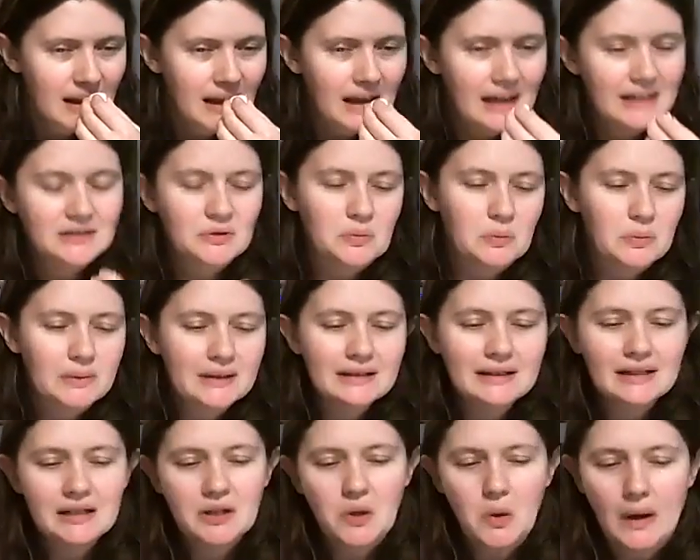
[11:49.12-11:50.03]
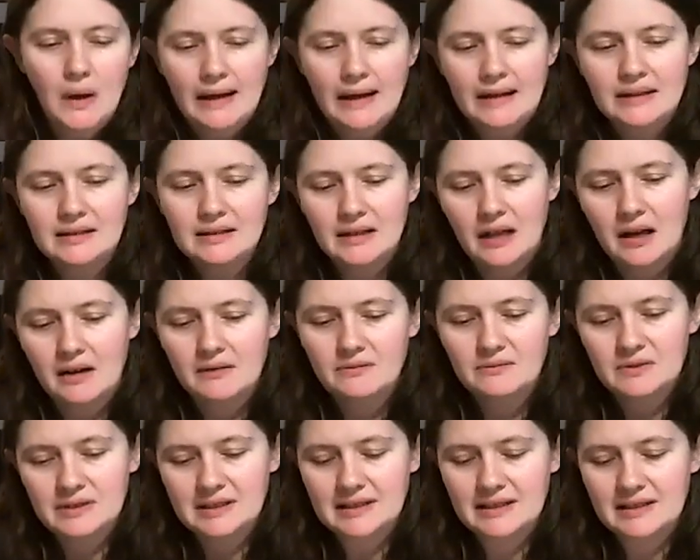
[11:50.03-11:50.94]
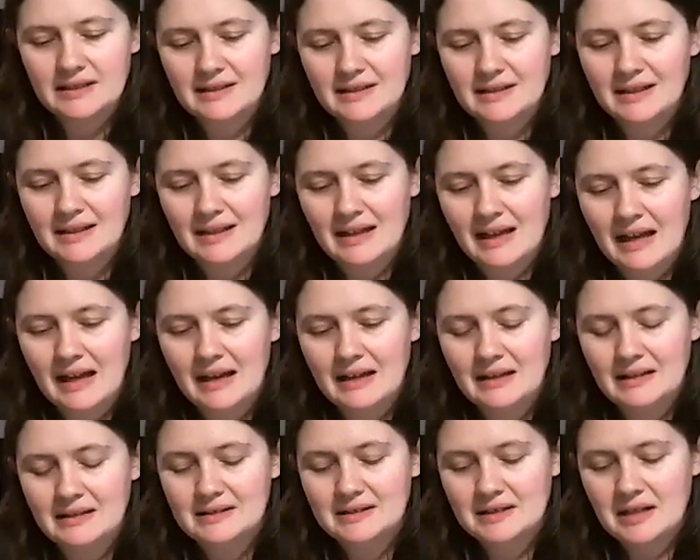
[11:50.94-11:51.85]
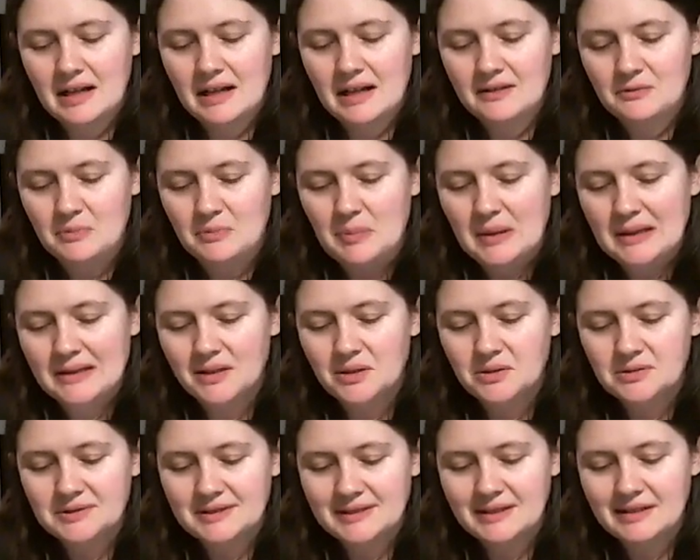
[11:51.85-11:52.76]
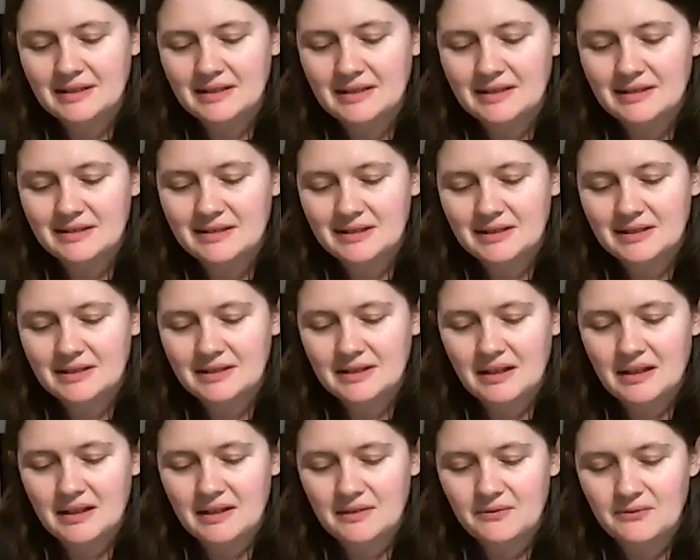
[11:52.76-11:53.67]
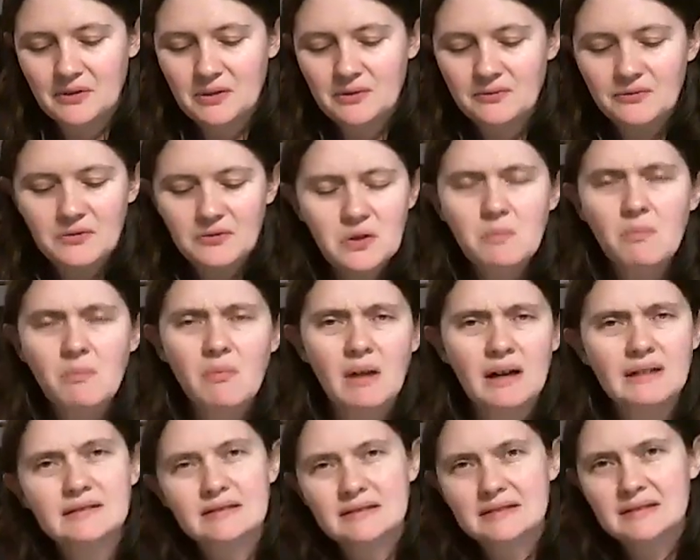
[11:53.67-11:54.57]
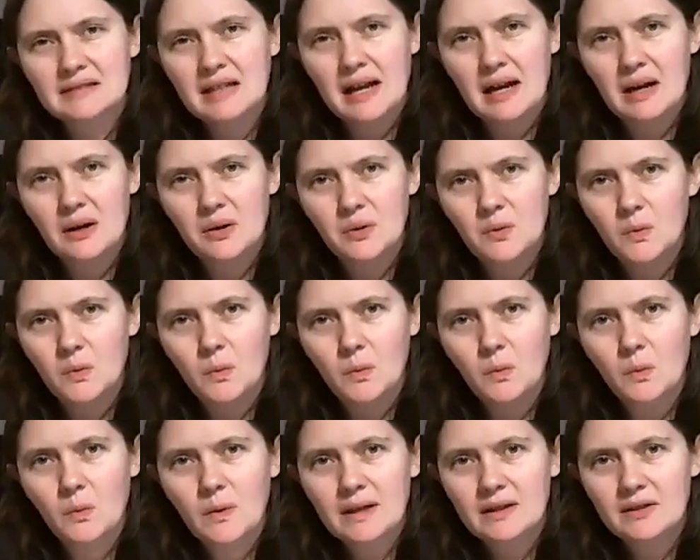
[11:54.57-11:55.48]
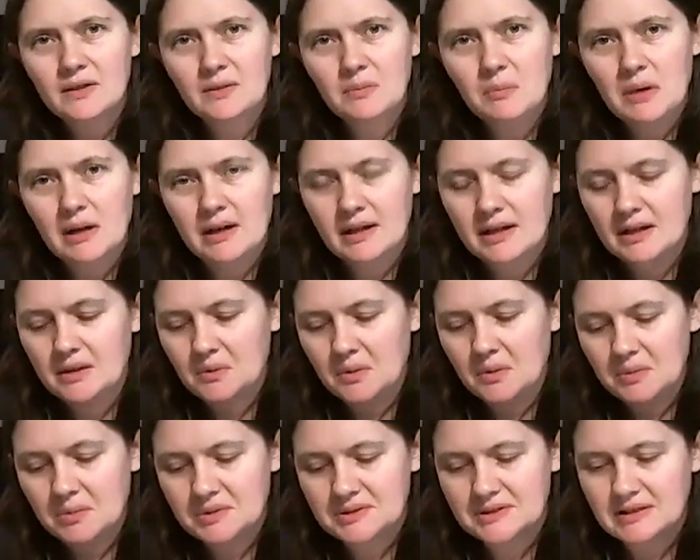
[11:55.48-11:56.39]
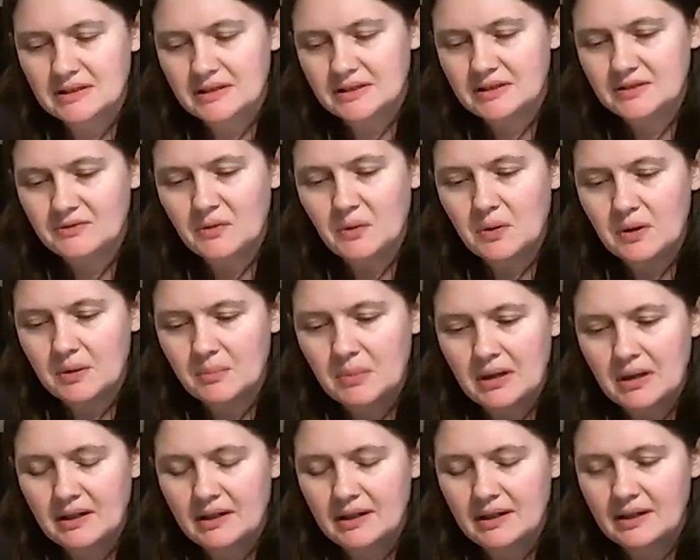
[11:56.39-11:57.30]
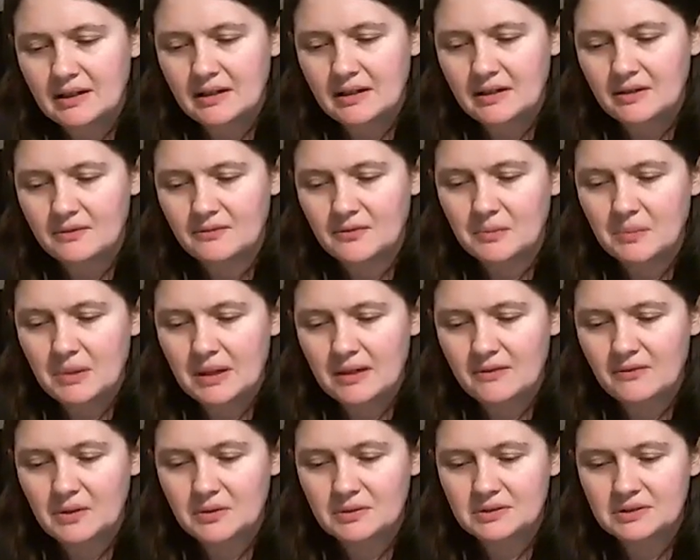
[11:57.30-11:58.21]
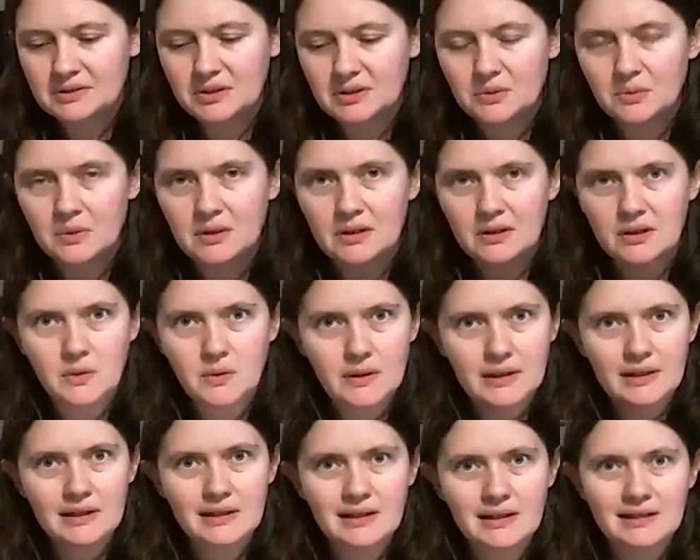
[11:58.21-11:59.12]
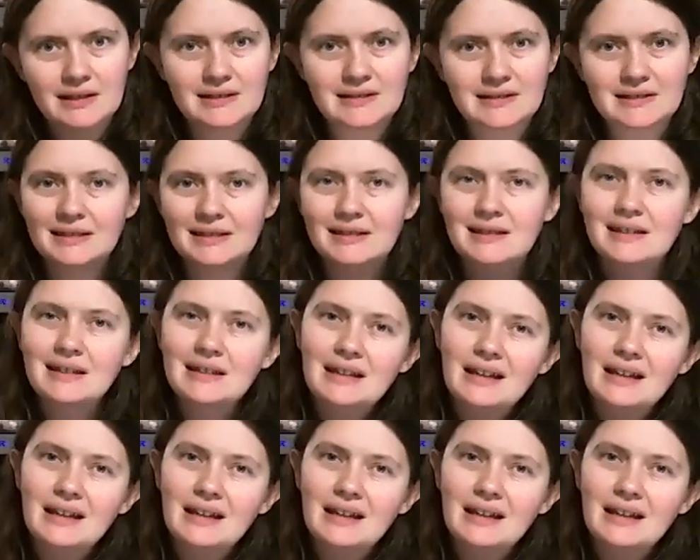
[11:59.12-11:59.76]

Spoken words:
It's really quite lovely, and I've been using it for a few months now with my aromasticks for my folks who are quitting nicotine.